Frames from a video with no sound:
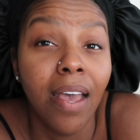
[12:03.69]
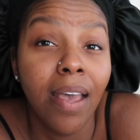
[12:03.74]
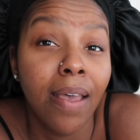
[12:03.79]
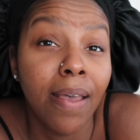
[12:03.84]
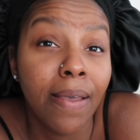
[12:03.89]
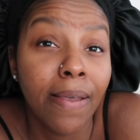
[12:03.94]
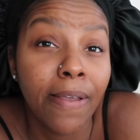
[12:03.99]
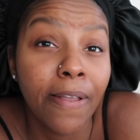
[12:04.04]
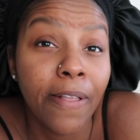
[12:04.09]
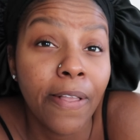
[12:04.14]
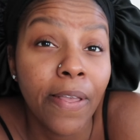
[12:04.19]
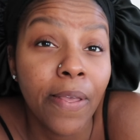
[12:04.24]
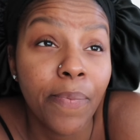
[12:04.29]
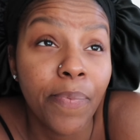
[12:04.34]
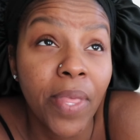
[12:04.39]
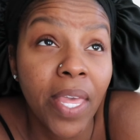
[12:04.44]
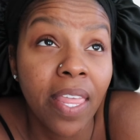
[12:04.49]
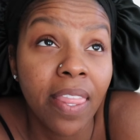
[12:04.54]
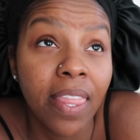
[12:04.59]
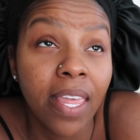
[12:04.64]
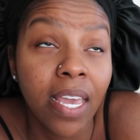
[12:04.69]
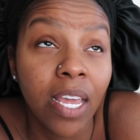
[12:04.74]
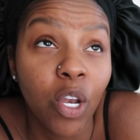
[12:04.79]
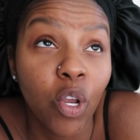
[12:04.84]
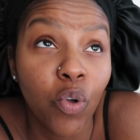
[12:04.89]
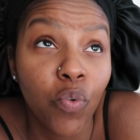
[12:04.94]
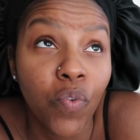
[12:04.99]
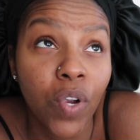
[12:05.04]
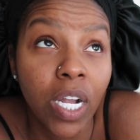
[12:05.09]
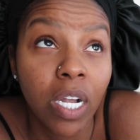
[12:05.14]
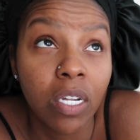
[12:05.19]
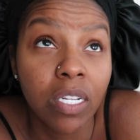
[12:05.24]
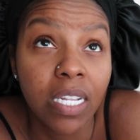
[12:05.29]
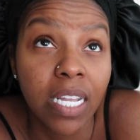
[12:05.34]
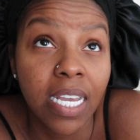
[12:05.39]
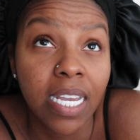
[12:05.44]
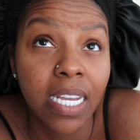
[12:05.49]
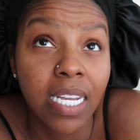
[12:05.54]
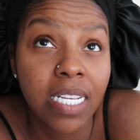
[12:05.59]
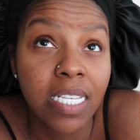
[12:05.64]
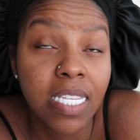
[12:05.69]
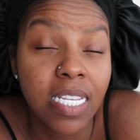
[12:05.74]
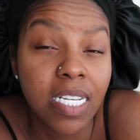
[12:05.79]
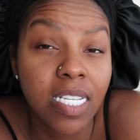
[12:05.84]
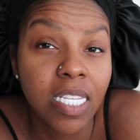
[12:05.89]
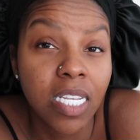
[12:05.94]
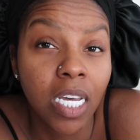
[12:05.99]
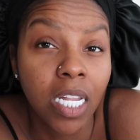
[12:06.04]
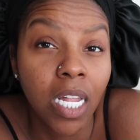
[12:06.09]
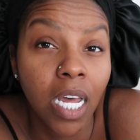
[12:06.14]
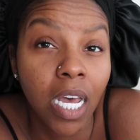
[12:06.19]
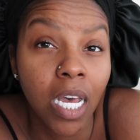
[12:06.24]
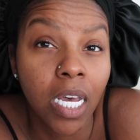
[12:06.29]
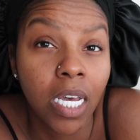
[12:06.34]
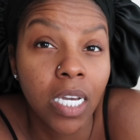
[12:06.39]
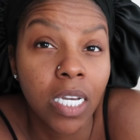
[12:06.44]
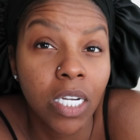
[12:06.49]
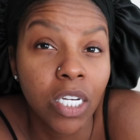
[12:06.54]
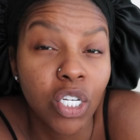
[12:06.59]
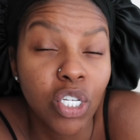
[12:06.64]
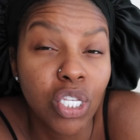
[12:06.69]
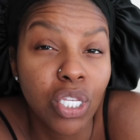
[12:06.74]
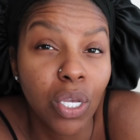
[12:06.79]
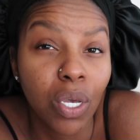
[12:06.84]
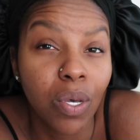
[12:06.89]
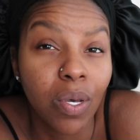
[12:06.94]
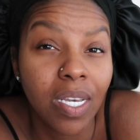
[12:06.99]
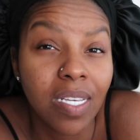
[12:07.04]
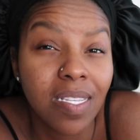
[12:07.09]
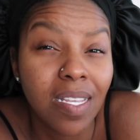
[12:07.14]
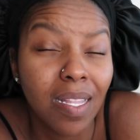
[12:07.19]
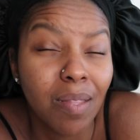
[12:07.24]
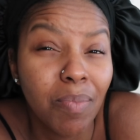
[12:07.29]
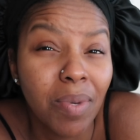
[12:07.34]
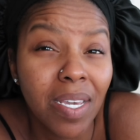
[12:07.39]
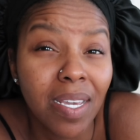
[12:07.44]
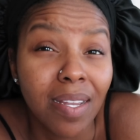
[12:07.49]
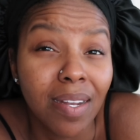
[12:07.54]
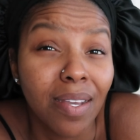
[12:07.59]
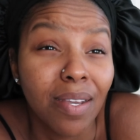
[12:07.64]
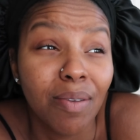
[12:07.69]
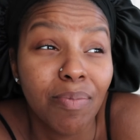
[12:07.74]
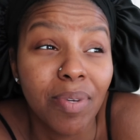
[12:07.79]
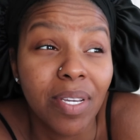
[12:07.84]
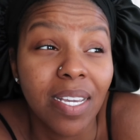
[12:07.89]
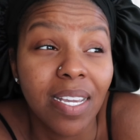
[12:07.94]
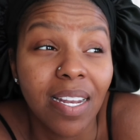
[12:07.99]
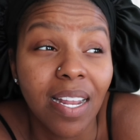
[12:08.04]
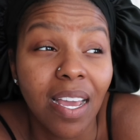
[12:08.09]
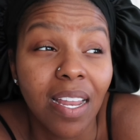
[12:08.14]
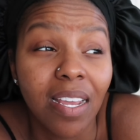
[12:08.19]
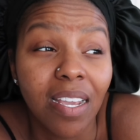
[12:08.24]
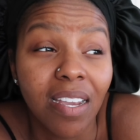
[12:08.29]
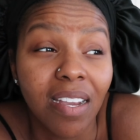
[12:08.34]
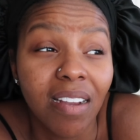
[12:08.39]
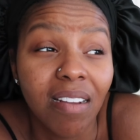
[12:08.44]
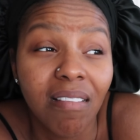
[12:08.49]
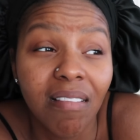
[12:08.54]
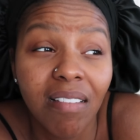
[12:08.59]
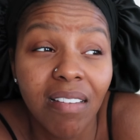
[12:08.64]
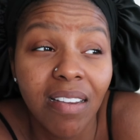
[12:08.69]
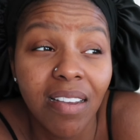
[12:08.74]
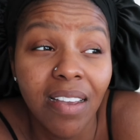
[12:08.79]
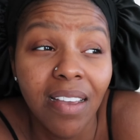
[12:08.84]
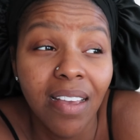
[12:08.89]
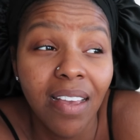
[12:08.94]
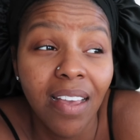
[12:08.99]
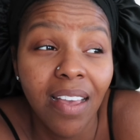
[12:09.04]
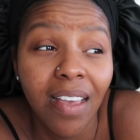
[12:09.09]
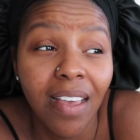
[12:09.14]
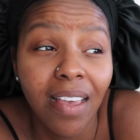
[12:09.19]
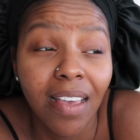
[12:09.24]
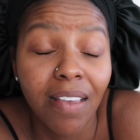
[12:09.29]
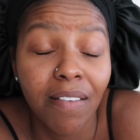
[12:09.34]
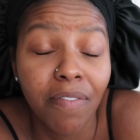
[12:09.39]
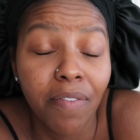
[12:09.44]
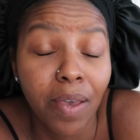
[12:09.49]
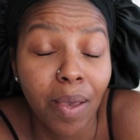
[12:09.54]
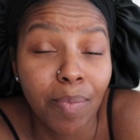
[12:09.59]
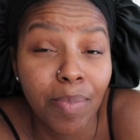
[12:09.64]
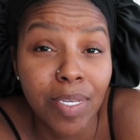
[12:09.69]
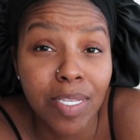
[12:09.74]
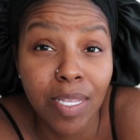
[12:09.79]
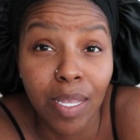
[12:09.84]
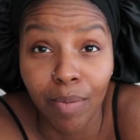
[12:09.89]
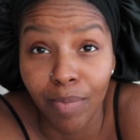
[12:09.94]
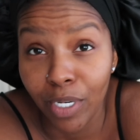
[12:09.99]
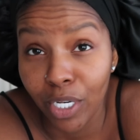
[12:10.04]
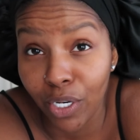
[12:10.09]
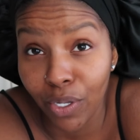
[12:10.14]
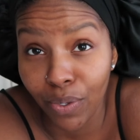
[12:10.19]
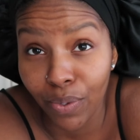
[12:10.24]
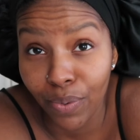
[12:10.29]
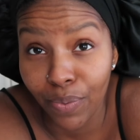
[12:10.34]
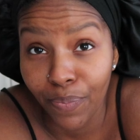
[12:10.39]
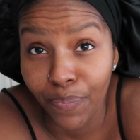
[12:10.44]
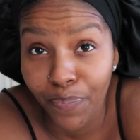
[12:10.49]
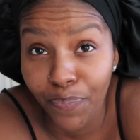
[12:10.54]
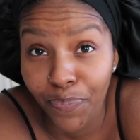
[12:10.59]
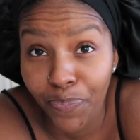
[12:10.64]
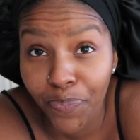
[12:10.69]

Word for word: Um, and then around like 6 o'clock or so, I said, let me get up and get out of here and find me something to do.